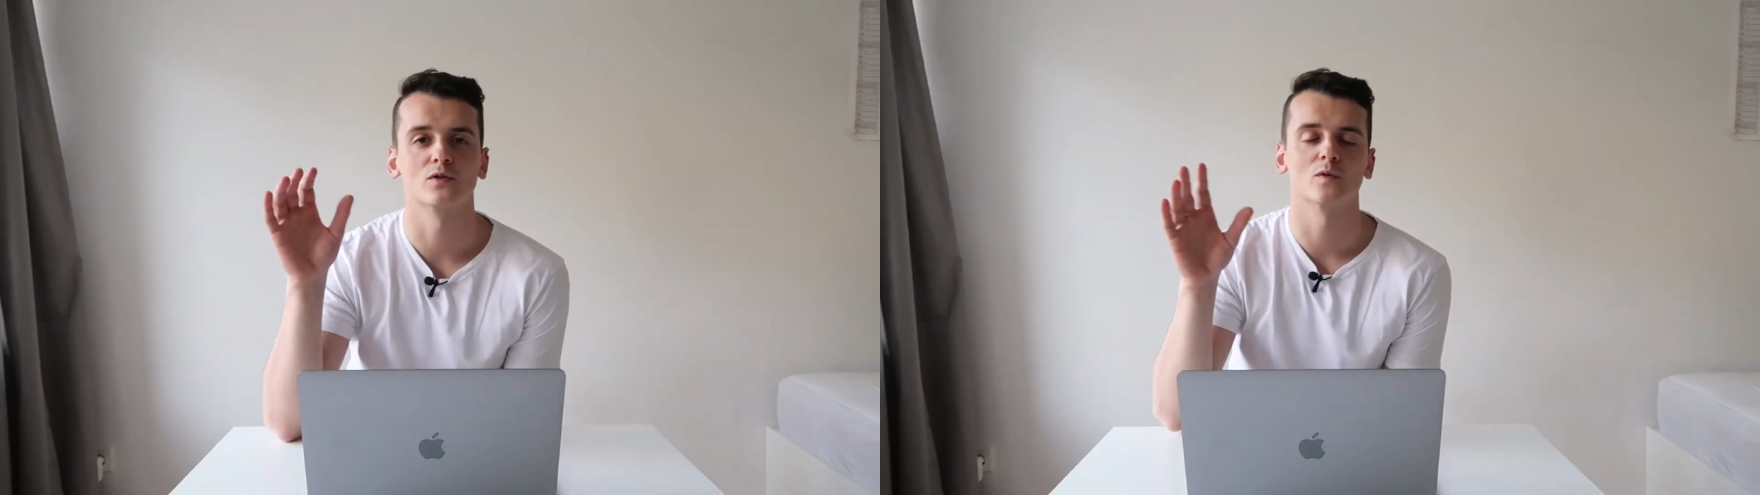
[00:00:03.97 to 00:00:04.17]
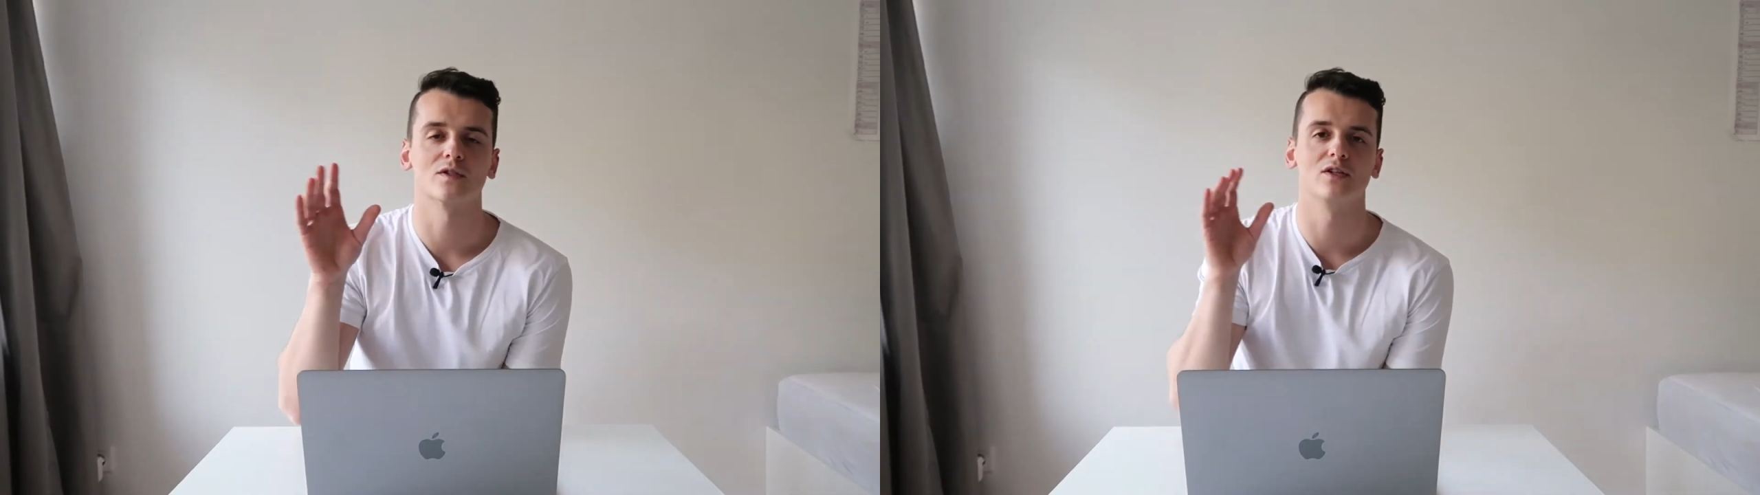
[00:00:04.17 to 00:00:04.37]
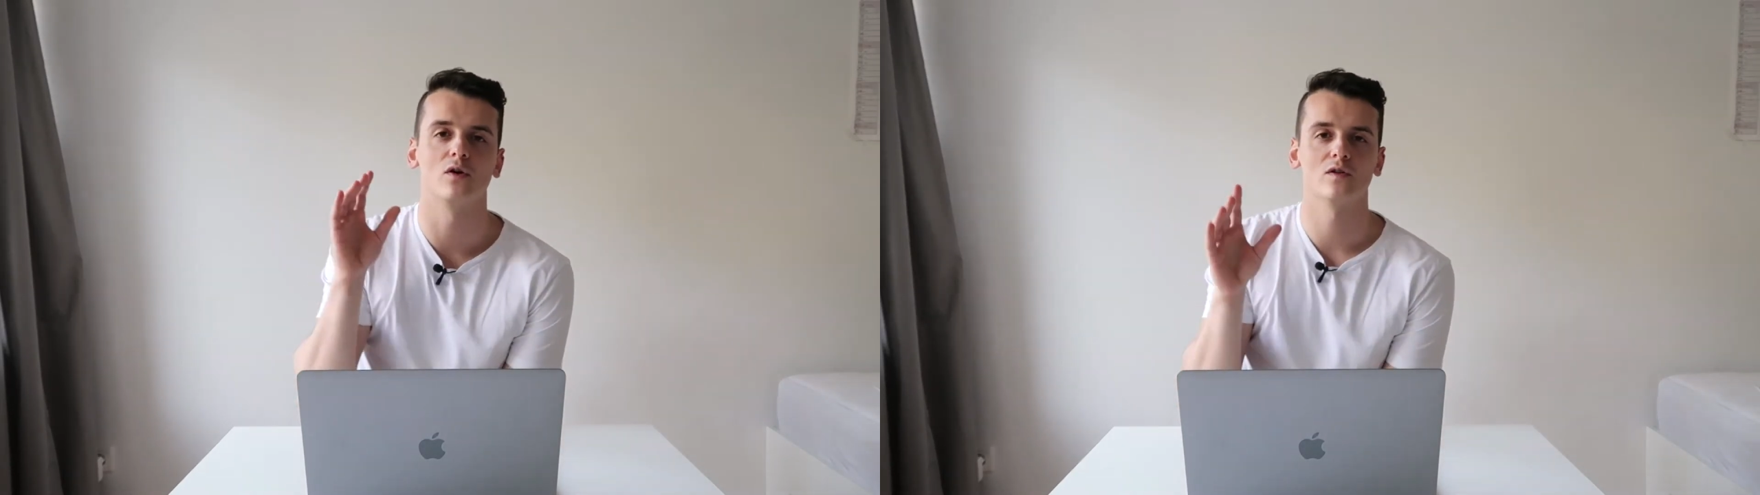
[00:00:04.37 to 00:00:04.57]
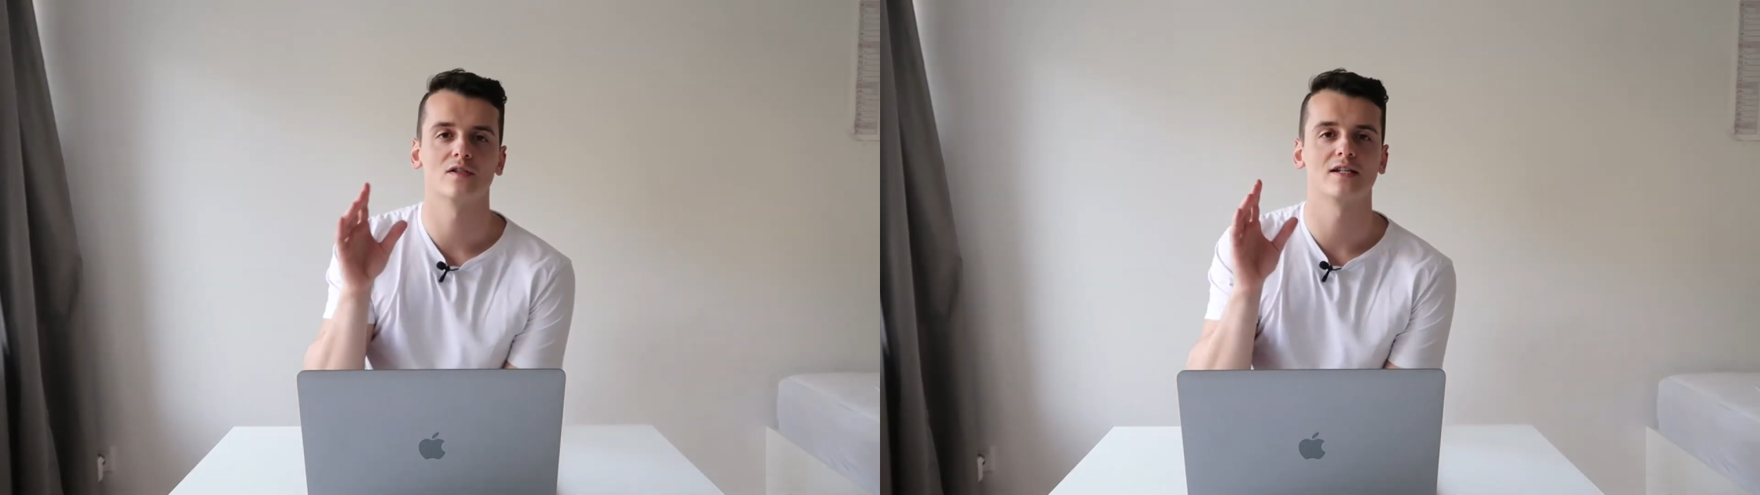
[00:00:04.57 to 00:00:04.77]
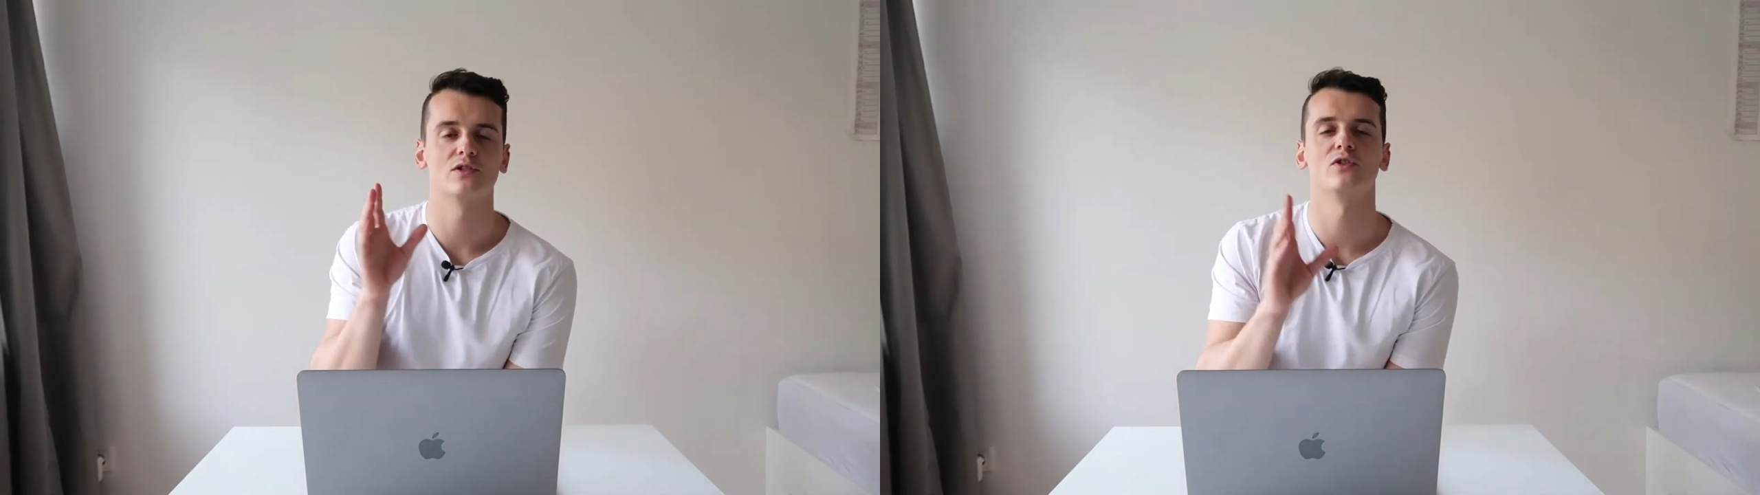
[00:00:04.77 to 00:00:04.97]
which was an
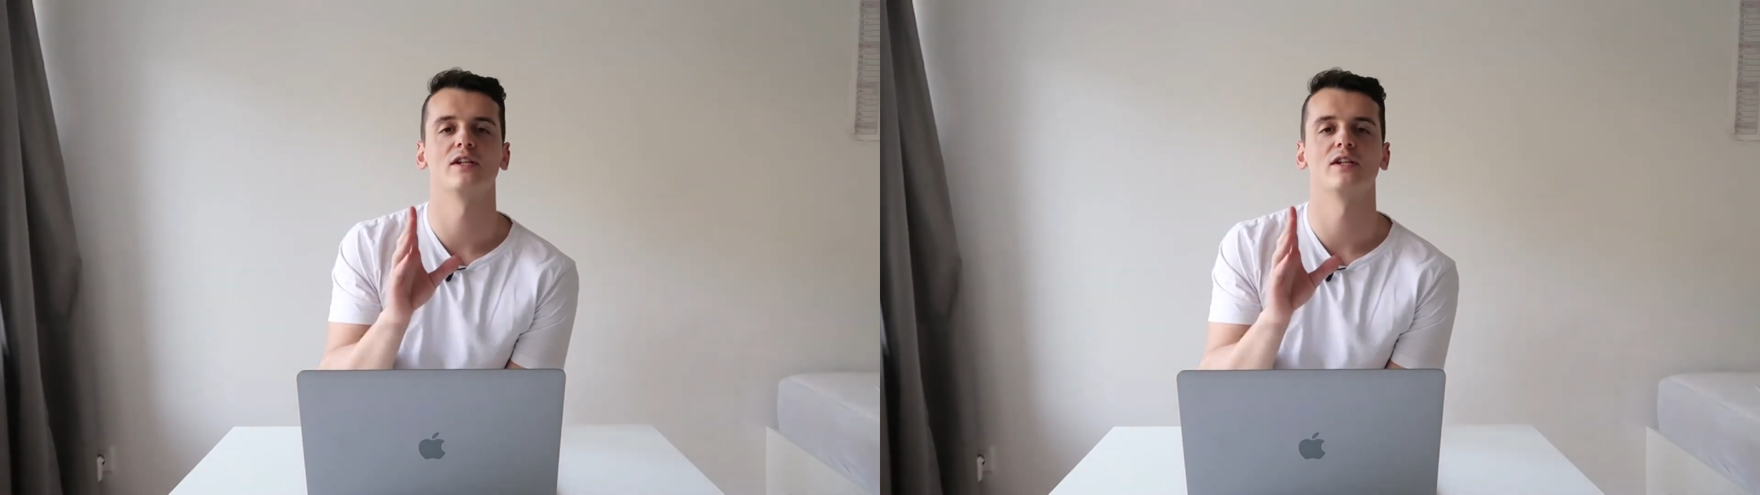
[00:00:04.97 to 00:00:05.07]
on-site